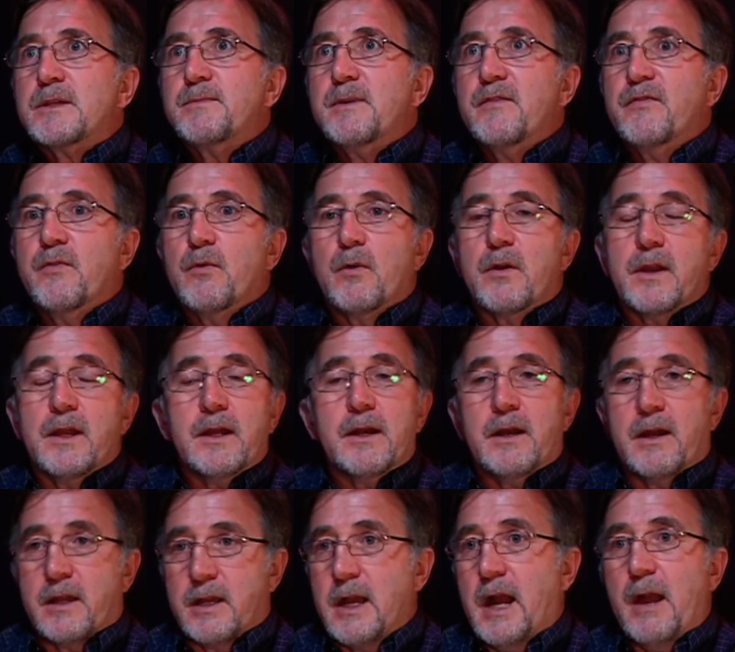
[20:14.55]
is, before,
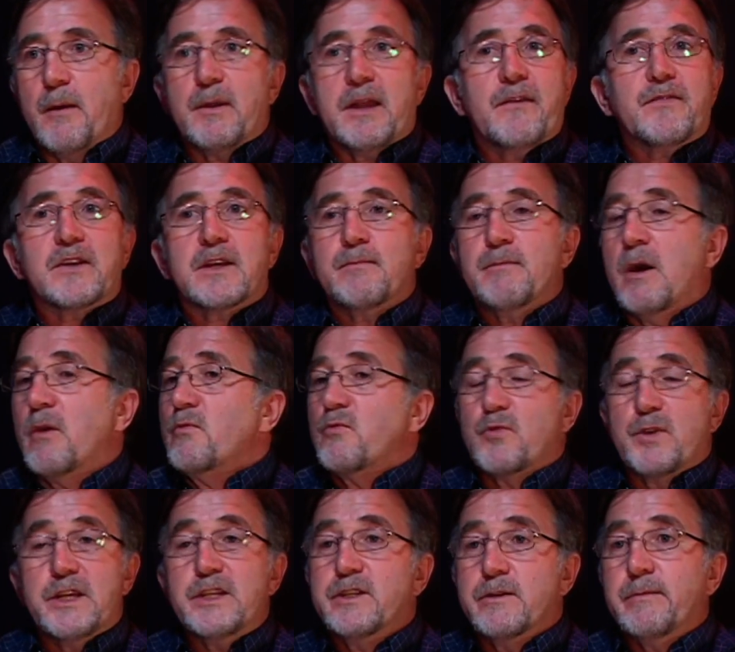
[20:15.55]
a guy would have to come out and
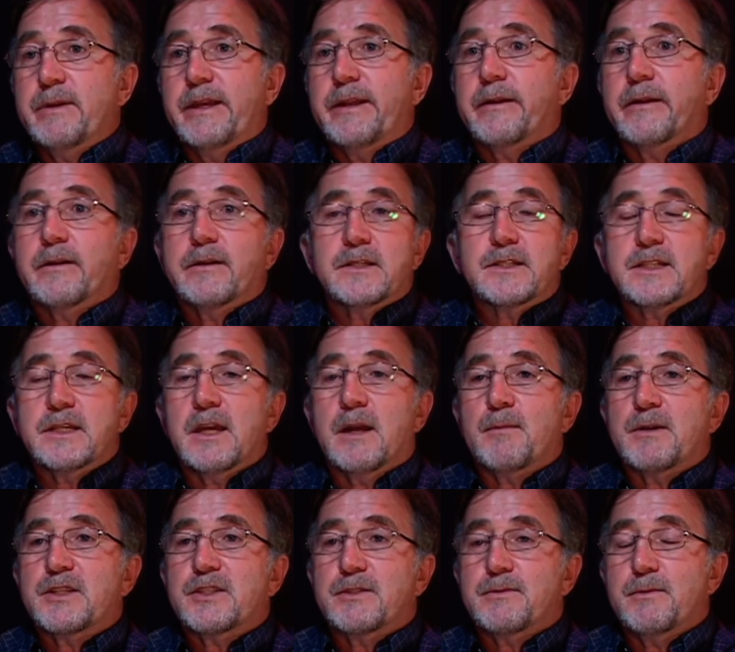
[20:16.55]
read your meter and see how
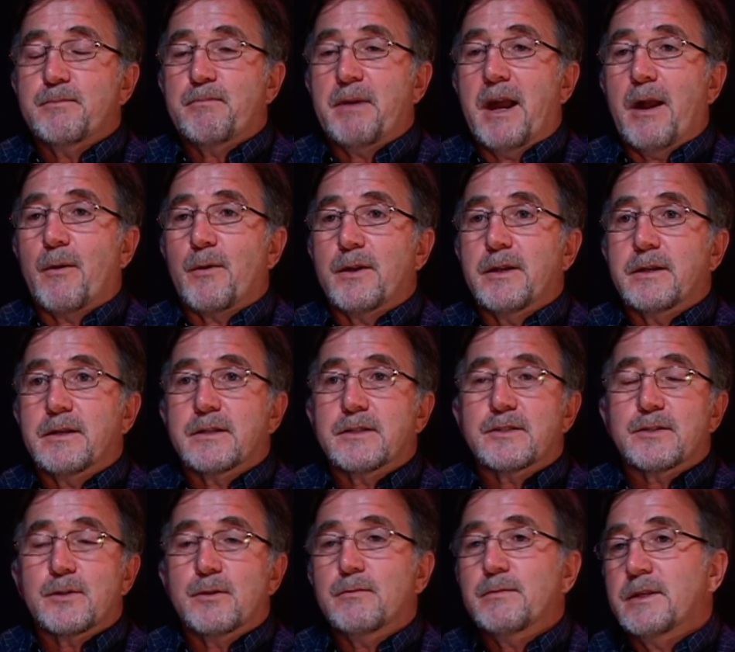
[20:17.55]
much power you
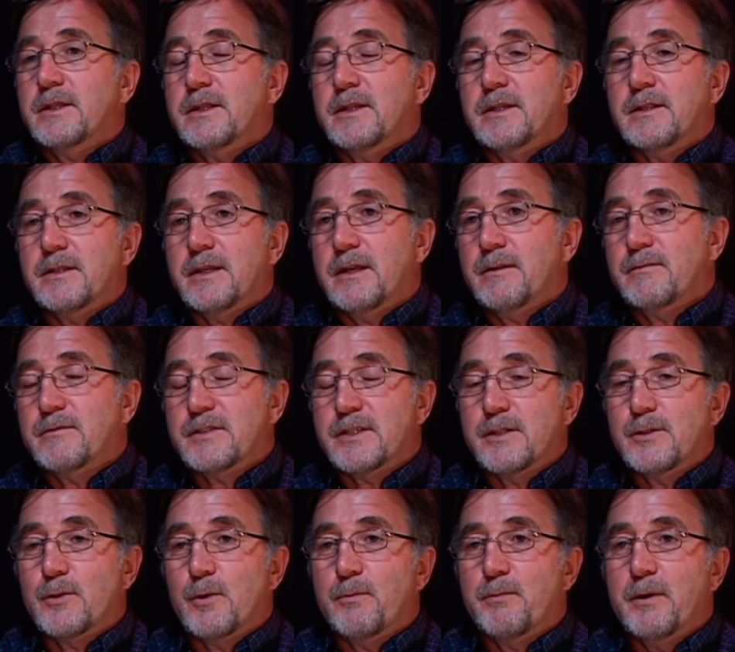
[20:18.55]
consumed, and then they'd
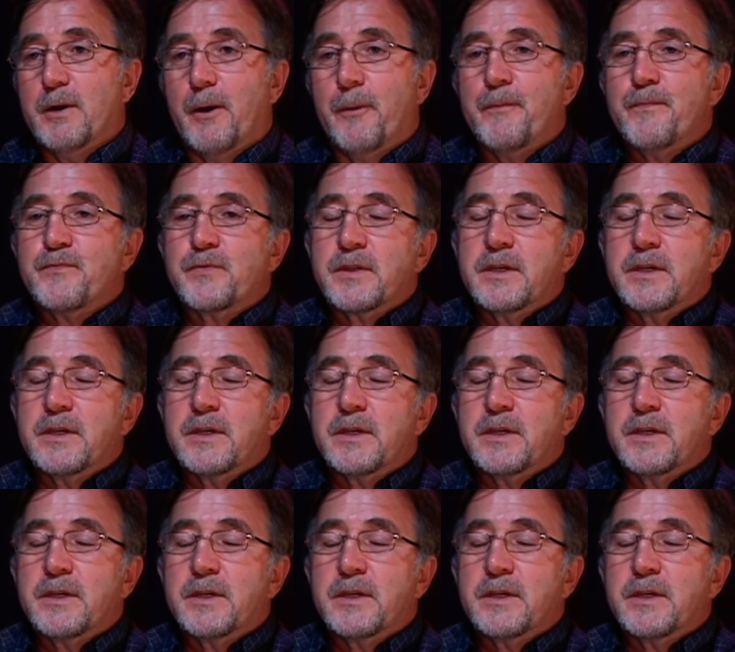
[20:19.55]
send you a bill.